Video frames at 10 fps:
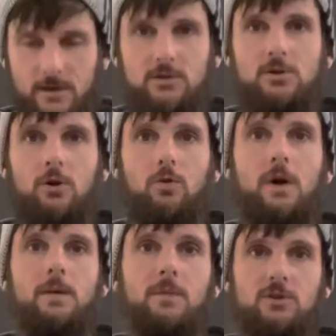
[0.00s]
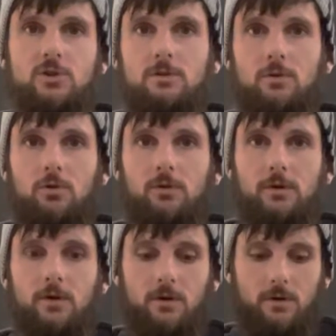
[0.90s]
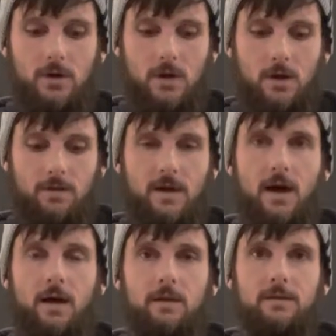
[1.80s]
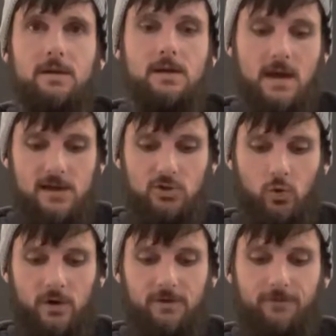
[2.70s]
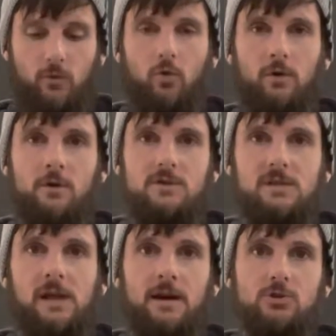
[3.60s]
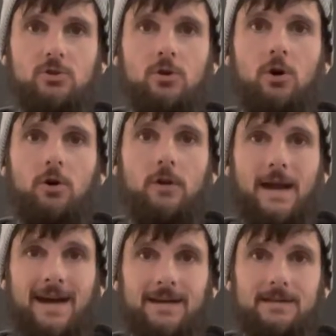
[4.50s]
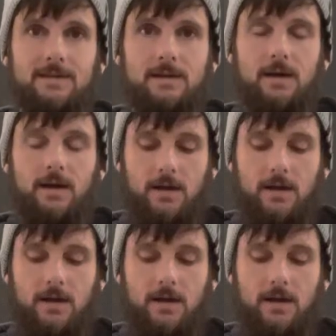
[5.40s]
So I mentioned earlier that the A24 slasher horror X